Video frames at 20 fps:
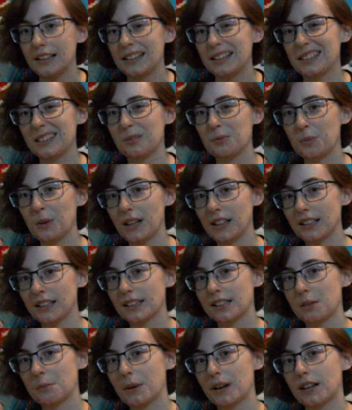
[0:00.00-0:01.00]
as well
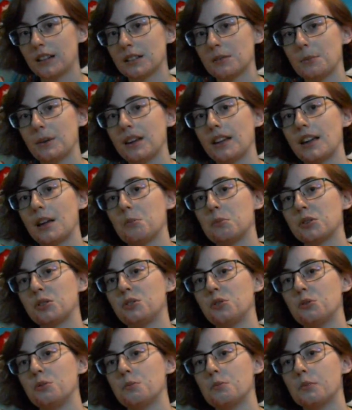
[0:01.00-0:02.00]
as the bears being able
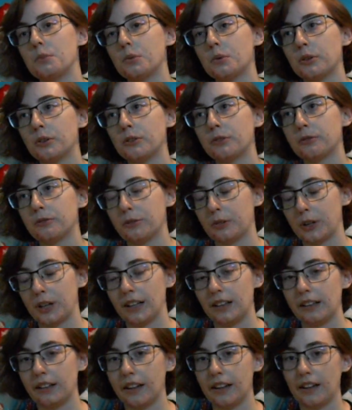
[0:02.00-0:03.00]
to more
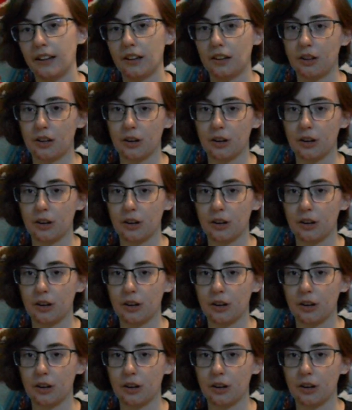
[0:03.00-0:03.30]
freely